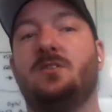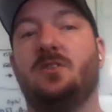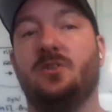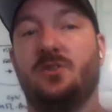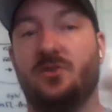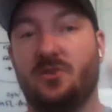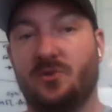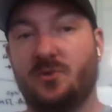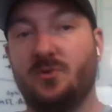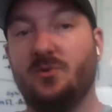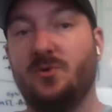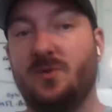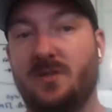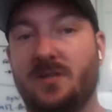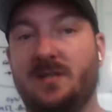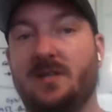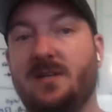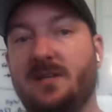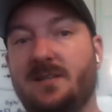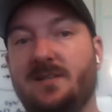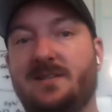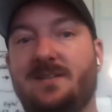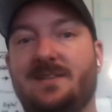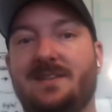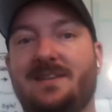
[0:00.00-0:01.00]
the truth
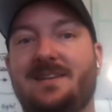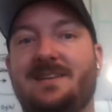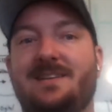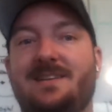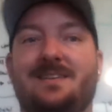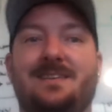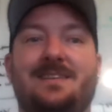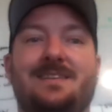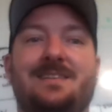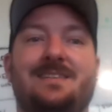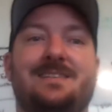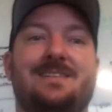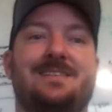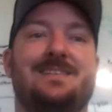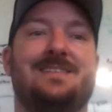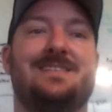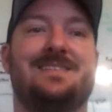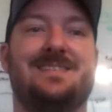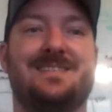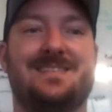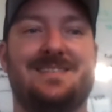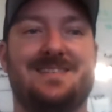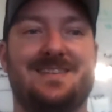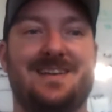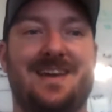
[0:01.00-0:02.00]
is, and this
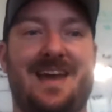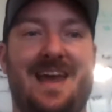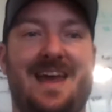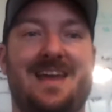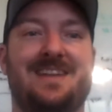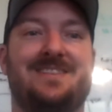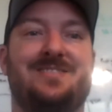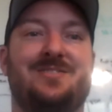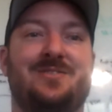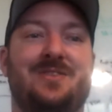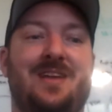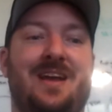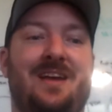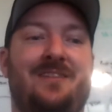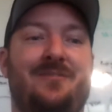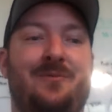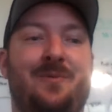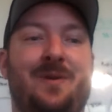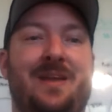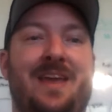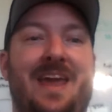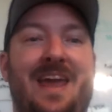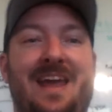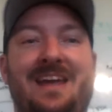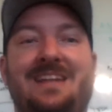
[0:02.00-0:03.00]
is the answer that
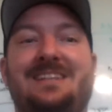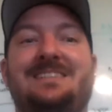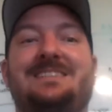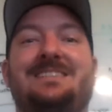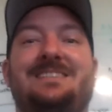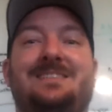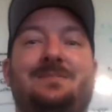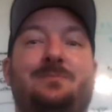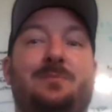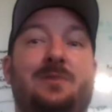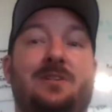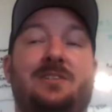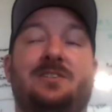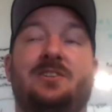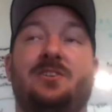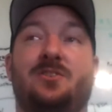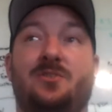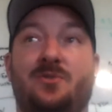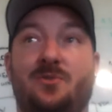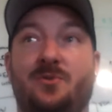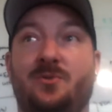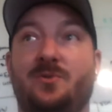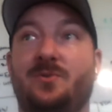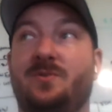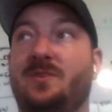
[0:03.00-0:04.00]
everybody hates, but the
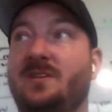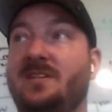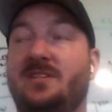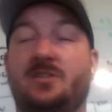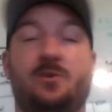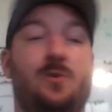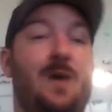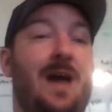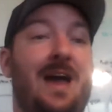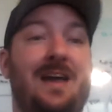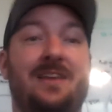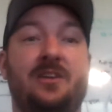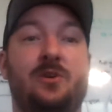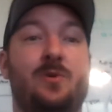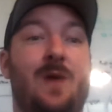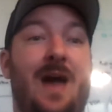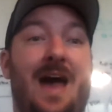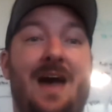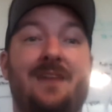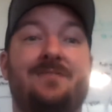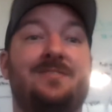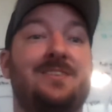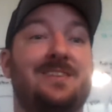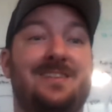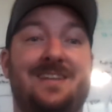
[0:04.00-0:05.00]
truth is you
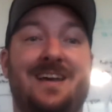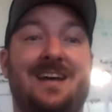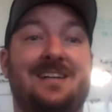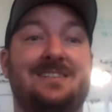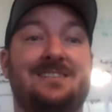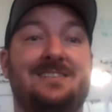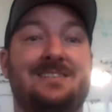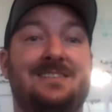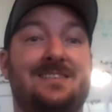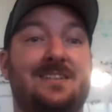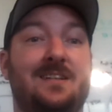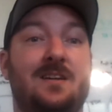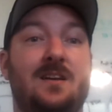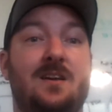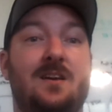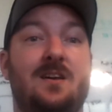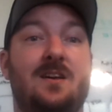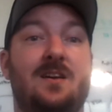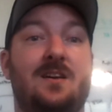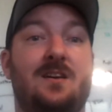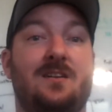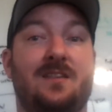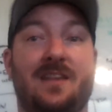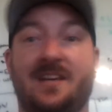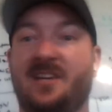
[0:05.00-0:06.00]
have to test.
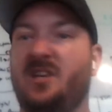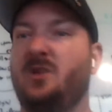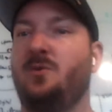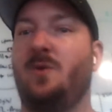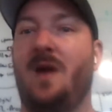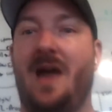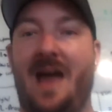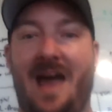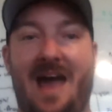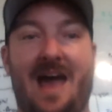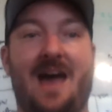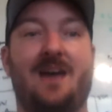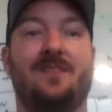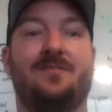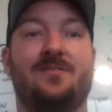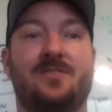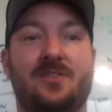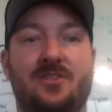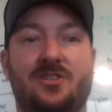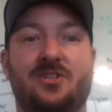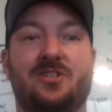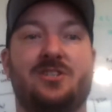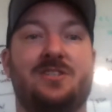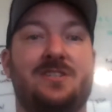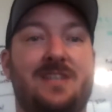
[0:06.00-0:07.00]
Like, you have to
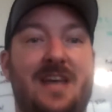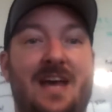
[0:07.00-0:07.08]
just